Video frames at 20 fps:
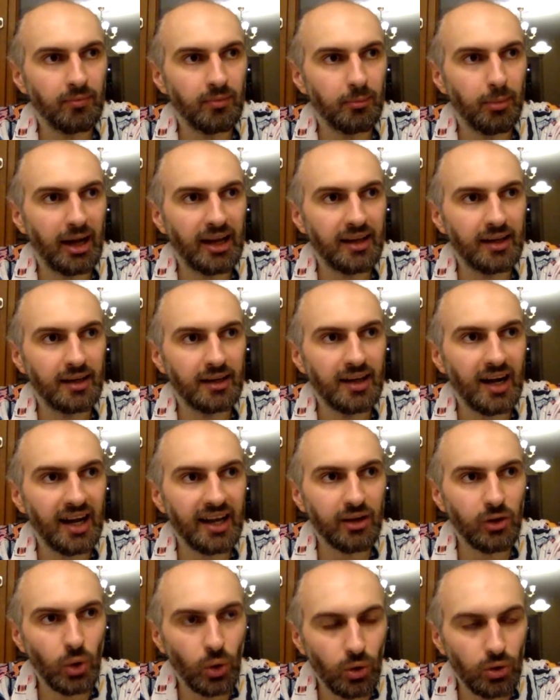by a
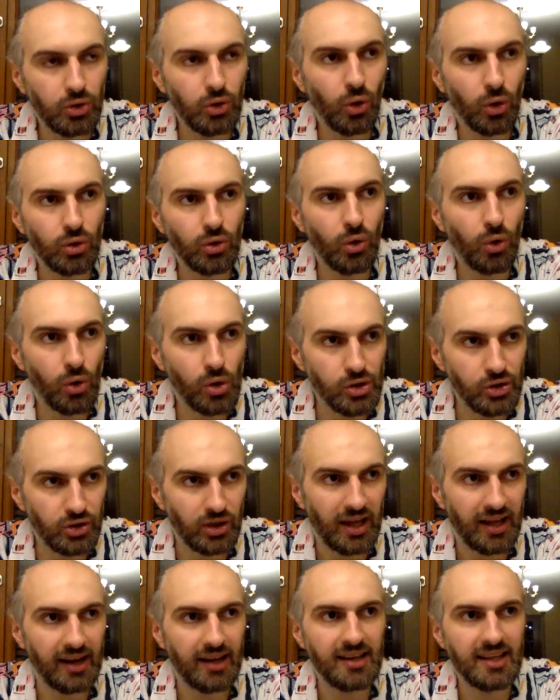guy called Ion
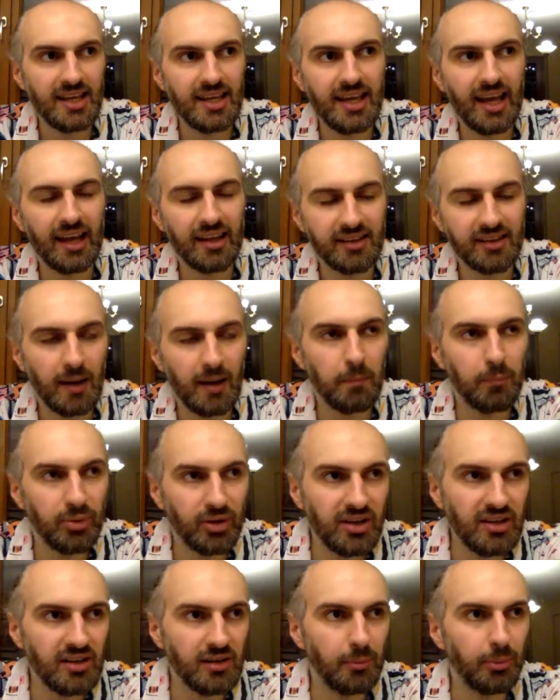Kojar, and he had some
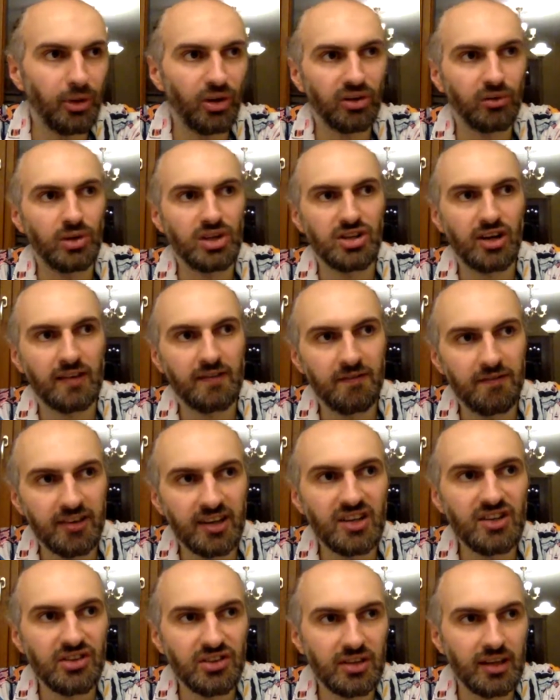principles which are
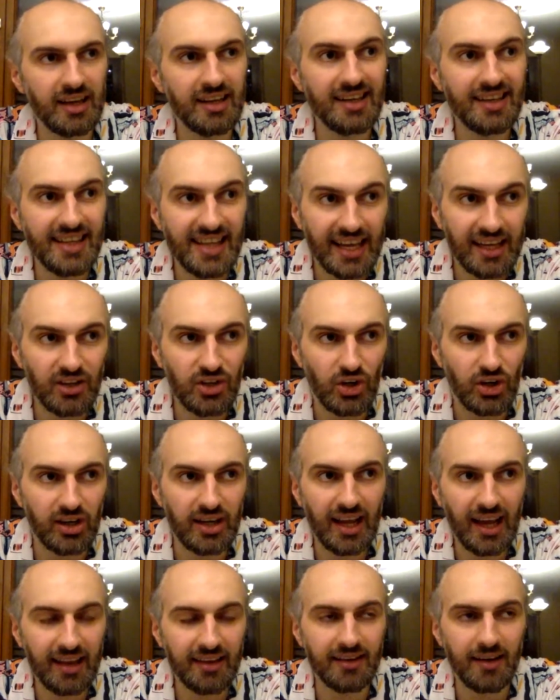very in theater.
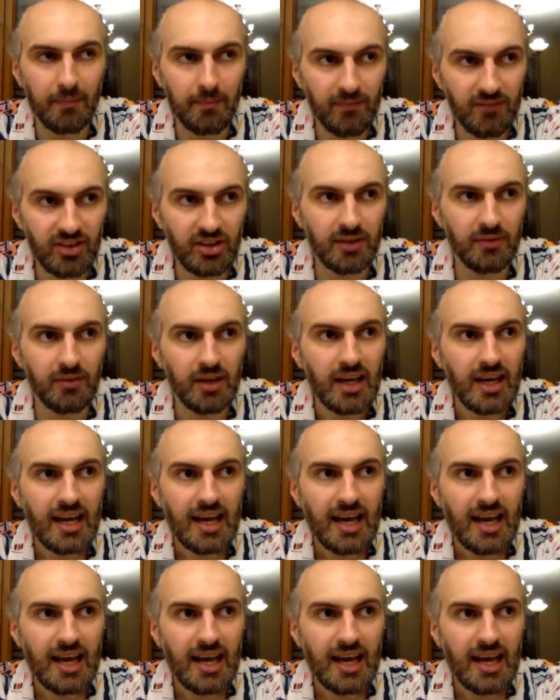He had some very